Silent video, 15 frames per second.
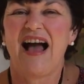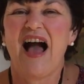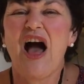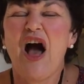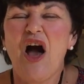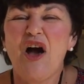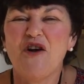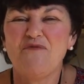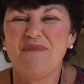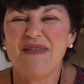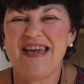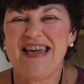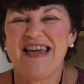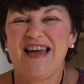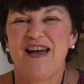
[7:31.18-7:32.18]
a
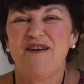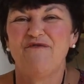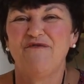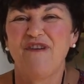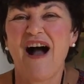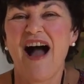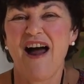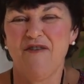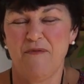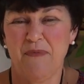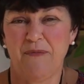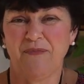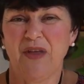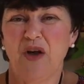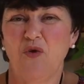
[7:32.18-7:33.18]
homely
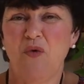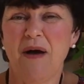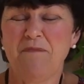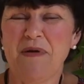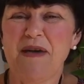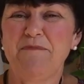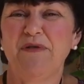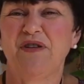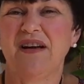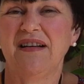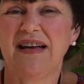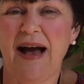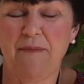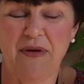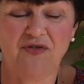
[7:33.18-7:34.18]
environment where people can
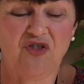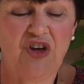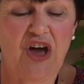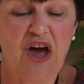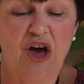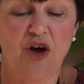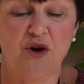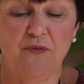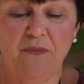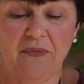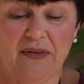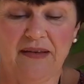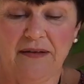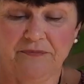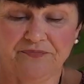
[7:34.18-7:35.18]
come into
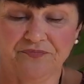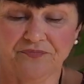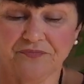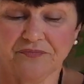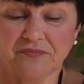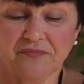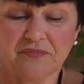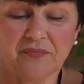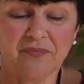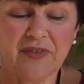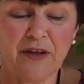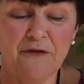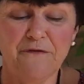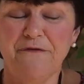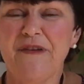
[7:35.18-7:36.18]
homes,
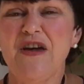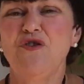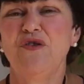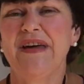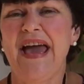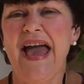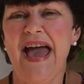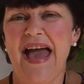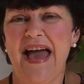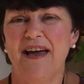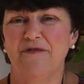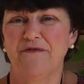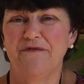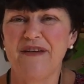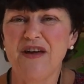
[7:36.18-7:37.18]
feel care,
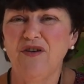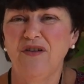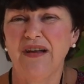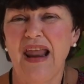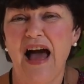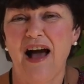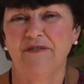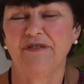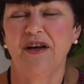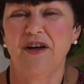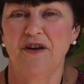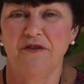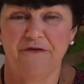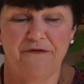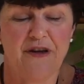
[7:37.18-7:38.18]
feel love,
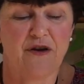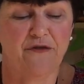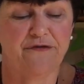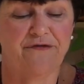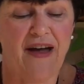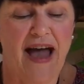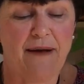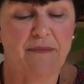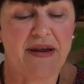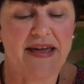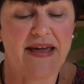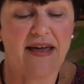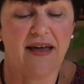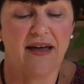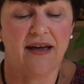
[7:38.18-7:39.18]
feel
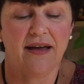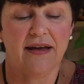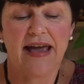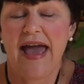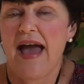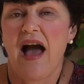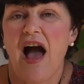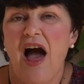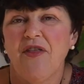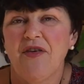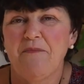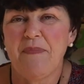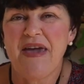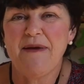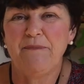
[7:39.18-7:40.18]
family care. Other
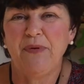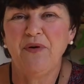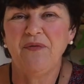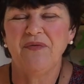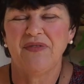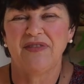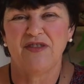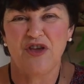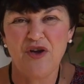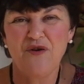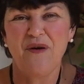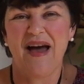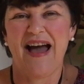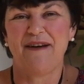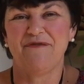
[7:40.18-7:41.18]
people, you
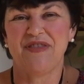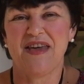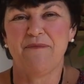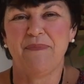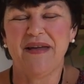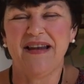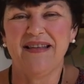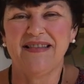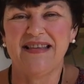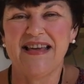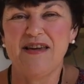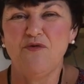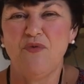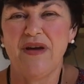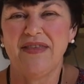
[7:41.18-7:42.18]
have the
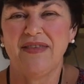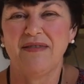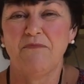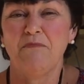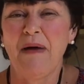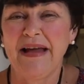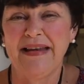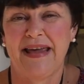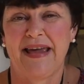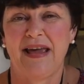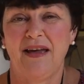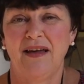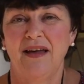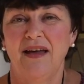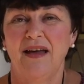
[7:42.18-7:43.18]
ability with money.
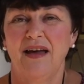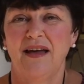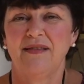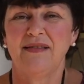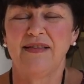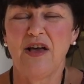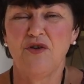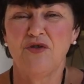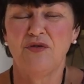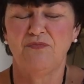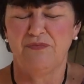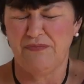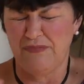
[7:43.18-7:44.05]
And so,